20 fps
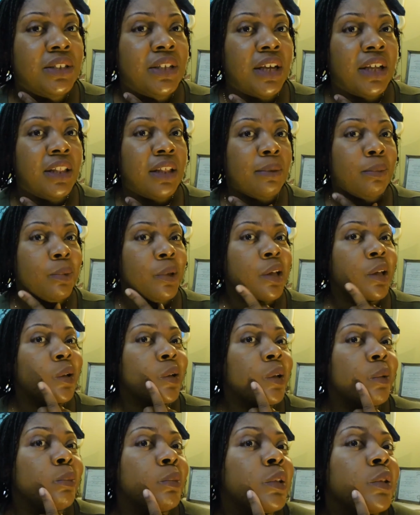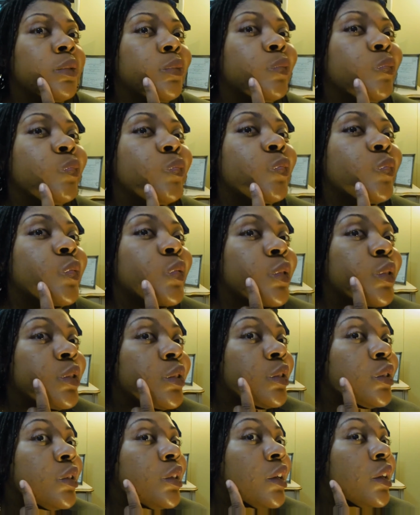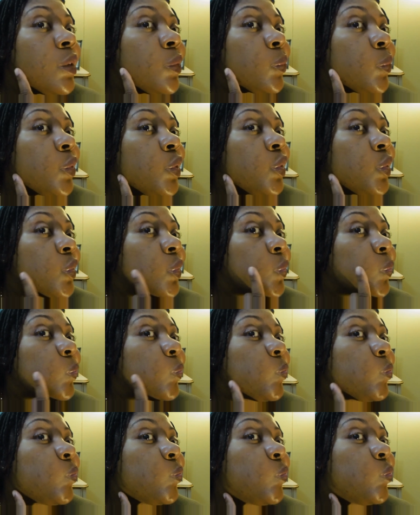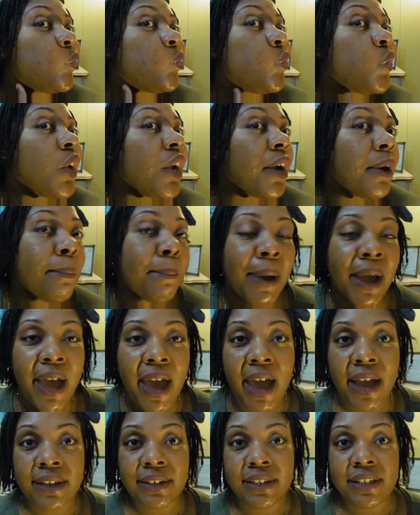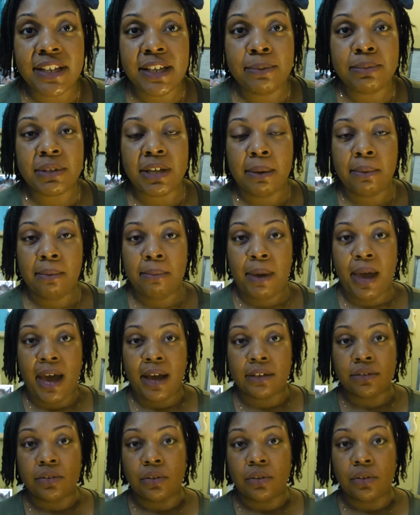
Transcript: tell it. But I mean, she can right there, my acne keeps coming back.